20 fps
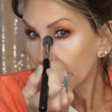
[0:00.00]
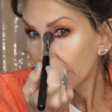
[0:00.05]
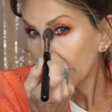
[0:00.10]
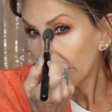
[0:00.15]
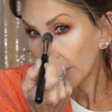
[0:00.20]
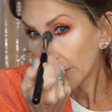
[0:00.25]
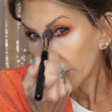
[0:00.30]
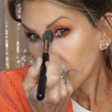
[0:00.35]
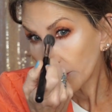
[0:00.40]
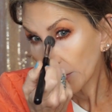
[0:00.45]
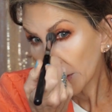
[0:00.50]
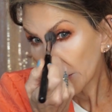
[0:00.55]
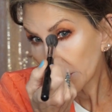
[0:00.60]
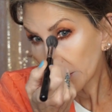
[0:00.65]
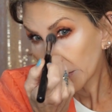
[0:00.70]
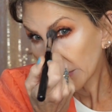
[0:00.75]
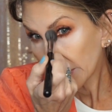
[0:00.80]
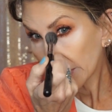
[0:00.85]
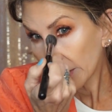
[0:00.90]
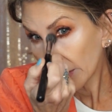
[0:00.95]
The
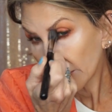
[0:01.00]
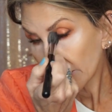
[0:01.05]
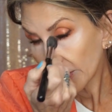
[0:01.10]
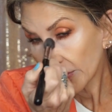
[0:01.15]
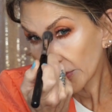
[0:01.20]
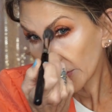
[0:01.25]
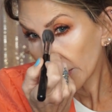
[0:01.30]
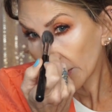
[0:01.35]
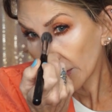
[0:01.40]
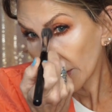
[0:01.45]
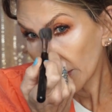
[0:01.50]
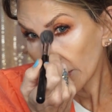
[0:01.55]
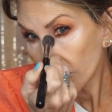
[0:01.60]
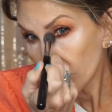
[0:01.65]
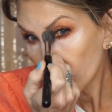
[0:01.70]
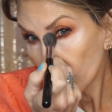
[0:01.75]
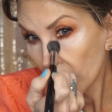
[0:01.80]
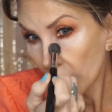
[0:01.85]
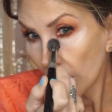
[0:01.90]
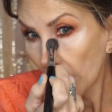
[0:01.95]
Maybelline Instant
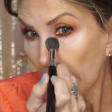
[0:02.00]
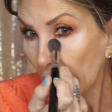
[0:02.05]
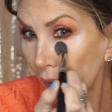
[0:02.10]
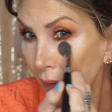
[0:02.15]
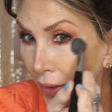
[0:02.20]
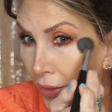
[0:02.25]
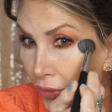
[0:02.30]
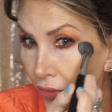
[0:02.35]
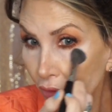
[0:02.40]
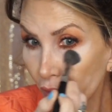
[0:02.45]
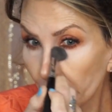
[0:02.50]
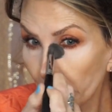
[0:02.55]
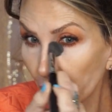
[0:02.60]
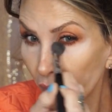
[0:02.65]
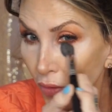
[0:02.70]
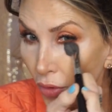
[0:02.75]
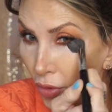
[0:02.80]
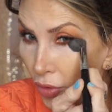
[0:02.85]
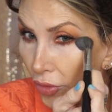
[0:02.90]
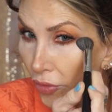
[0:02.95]
Age Rewind. I know some
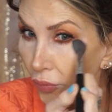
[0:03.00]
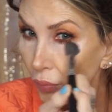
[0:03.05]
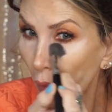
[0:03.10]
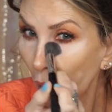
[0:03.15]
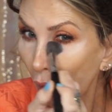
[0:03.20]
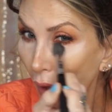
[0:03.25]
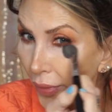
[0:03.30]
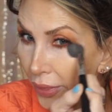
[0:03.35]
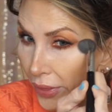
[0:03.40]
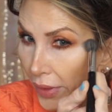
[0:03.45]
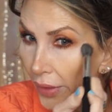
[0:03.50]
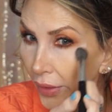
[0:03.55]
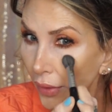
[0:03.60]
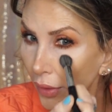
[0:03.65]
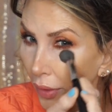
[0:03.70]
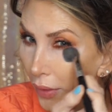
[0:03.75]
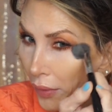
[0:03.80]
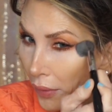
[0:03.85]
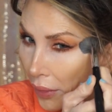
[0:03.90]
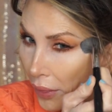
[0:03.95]
of you have bought
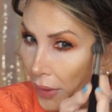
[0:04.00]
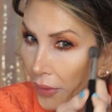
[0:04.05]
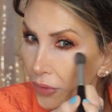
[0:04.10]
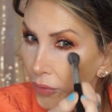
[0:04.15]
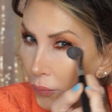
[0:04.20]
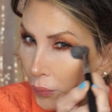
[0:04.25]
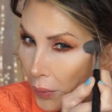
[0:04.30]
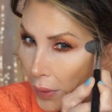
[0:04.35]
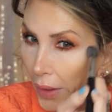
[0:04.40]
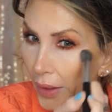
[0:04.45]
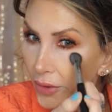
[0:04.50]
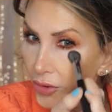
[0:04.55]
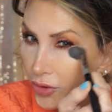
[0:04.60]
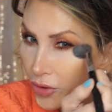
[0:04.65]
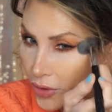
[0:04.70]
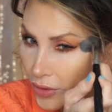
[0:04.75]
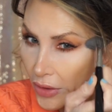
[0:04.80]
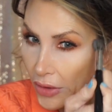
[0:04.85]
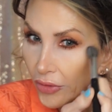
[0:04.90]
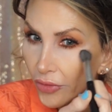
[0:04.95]
this
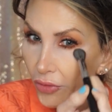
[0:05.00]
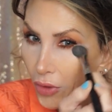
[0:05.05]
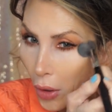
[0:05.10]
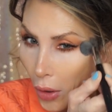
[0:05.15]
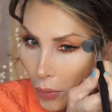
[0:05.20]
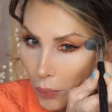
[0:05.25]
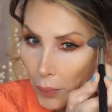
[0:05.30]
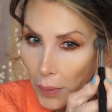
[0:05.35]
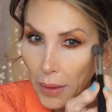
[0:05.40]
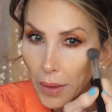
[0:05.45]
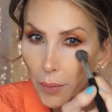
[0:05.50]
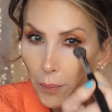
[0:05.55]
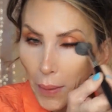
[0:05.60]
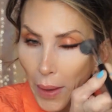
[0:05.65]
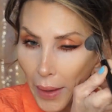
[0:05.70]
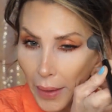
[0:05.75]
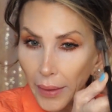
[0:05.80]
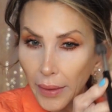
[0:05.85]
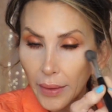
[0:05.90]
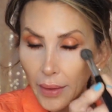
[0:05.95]
brush and you've told me
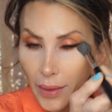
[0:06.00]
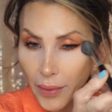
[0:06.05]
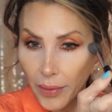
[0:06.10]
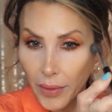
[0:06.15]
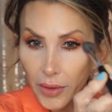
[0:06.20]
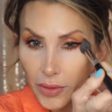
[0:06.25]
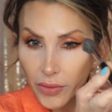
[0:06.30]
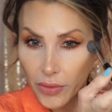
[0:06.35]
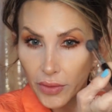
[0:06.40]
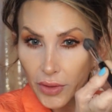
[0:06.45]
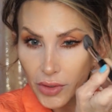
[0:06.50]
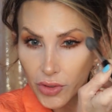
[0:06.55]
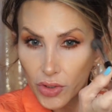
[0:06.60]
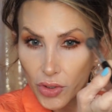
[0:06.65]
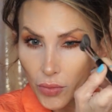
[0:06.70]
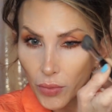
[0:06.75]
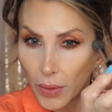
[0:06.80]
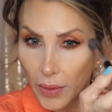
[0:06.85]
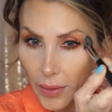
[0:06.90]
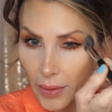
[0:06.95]
about it and that
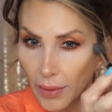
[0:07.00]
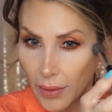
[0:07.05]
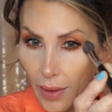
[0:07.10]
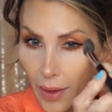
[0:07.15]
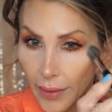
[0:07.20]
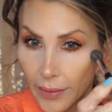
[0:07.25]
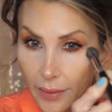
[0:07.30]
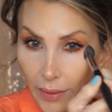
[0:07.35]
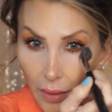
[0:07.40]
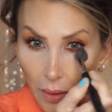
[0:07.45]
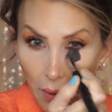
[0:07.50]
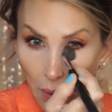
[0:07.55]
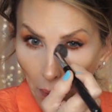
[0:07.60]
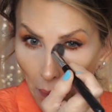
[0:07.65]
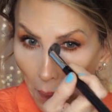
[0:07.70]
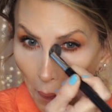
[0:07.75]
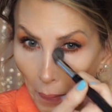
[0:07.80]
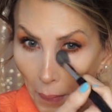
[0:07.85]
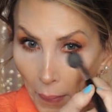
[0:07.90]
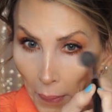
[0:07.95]
you really liked it.
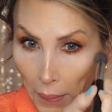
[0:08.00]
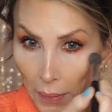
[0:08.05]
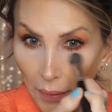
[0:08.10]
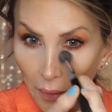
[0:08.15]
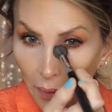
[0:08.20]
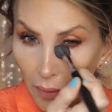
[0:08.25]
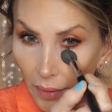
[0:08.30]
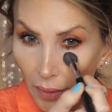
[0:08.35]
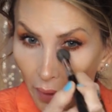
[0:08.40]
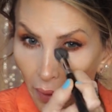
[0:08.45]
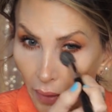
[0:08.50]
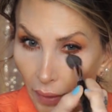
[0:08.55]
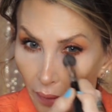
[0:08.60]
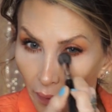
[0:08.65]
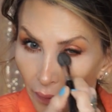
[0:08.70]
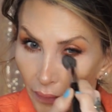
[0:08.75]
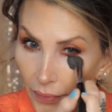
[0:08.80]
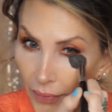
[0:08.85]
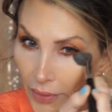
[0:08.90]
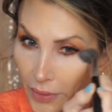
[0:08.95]

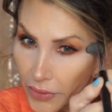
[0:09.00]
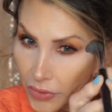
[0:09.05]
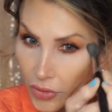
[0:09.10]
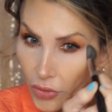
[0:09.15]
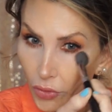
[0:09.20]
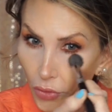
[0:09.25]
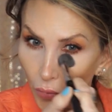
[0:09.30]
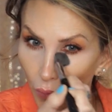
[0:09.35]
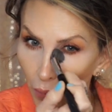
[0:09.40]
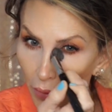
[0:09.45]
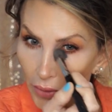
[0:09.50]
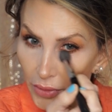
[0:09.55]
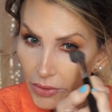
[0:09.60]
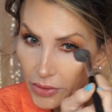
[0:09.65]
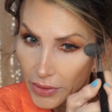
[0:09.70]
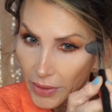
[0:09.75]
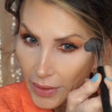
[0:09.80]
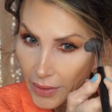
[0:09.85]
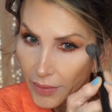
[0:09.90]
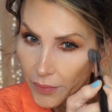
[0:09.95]
That you
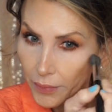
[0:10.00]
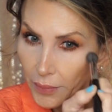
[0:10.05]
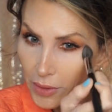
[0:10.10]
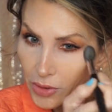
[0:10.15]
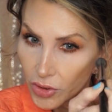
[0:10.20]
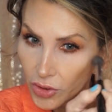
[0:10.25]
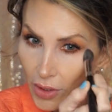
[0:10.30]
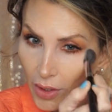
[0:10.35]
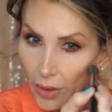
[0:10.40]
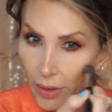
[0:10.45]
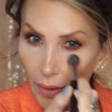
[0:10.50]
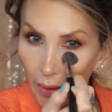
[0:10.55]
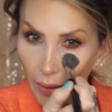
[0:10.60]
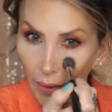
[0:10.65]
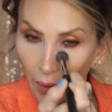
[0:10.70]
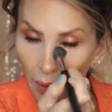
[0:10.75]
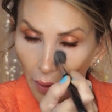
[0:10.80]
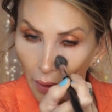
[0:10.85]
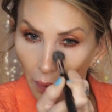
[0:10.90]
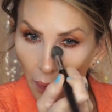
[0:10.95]
appreciated me sharing
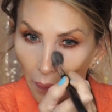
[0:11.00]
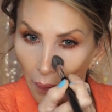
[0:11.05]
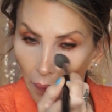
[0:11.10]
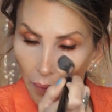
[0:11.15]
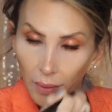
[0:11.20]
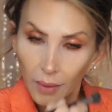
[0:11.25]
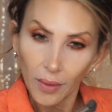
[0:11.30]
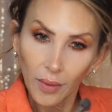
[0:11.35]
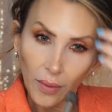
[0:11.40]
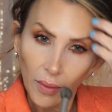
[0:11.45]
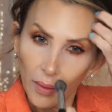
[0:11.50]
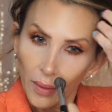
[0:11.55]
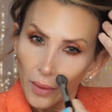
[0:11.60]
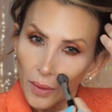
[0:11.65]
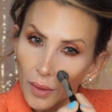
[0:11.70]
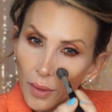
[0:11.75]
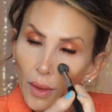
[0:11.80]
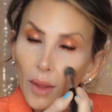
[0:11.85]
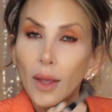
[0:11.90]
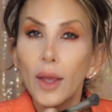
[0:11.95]
it.
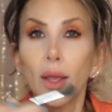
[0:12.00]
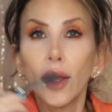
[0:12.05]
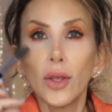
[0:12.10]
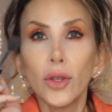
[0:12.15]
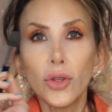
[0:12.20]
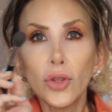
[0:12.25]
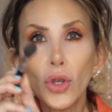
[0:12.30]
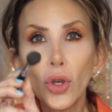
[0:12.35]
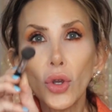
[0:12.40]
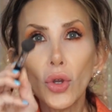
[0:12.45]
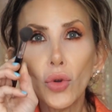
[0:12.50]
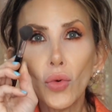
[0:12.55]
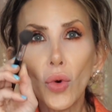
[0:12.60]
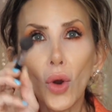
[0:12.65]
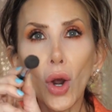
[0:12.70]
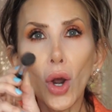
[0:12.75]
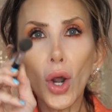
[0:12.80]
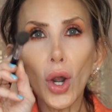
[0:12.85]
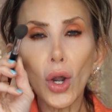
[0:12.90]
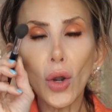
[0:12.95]

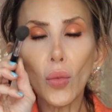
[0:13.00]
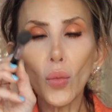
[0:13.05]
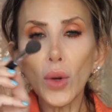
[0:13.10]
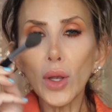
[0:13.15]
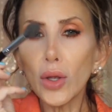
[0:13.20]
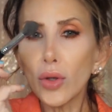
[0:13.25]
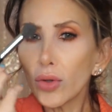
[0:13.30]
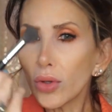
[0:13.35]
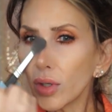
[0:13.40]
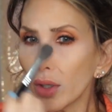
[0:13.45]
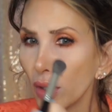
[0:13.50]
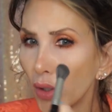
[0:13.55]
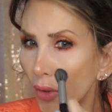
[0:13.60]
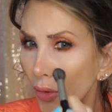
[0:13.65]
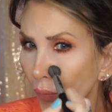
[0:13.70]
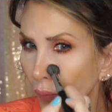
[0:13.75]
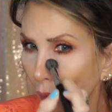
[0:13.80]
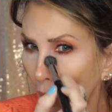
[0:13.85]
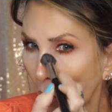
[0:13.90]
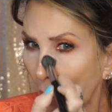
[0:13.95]
You are
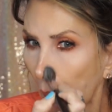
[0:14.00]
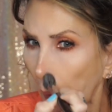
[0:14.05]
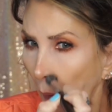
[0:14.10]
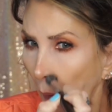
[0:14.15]
welcome!